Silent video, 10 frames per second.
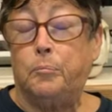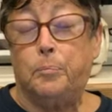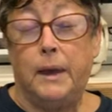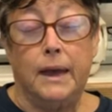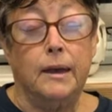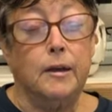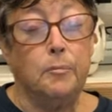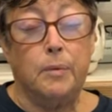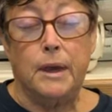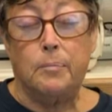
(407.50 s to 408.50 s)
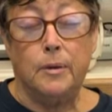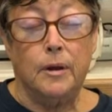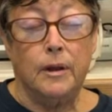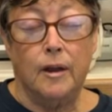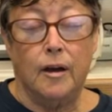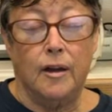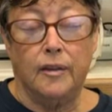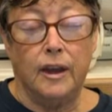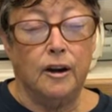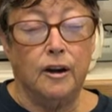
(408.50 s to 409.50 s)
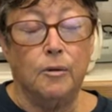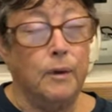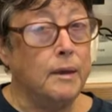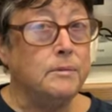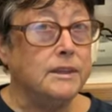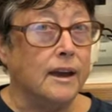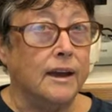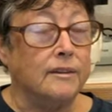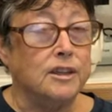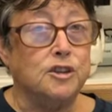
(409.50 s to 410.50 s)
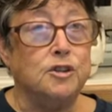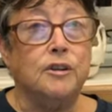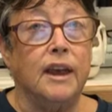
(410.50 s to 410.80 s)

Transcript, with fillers: pick people on their website that you